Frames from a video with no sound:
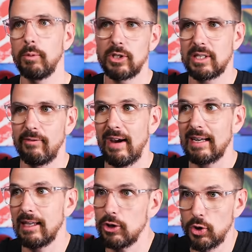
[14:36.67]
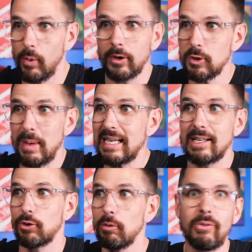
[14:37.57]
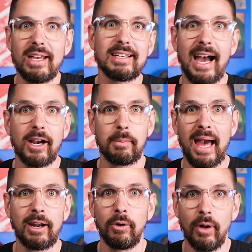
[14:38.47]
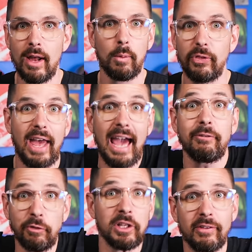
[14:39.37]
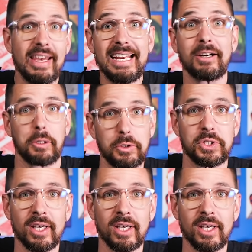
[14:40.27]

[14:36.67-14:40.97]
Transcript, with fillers: which is the fact that George makes it through the entire battle with a head full of ears,